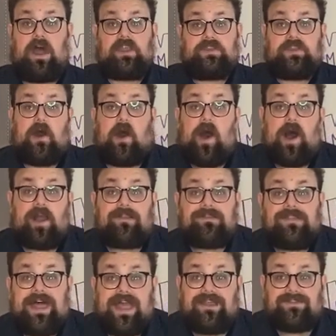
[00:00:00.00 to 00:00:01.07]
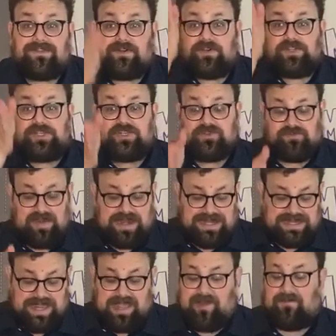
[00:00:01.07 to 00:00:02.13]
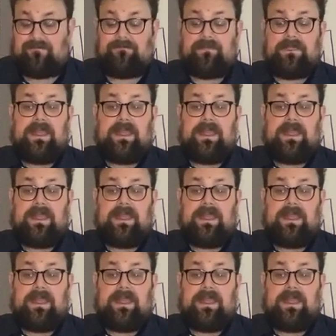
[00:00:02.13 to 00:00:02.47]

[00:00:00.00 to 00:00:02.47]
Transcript: a dog's legs go straight down.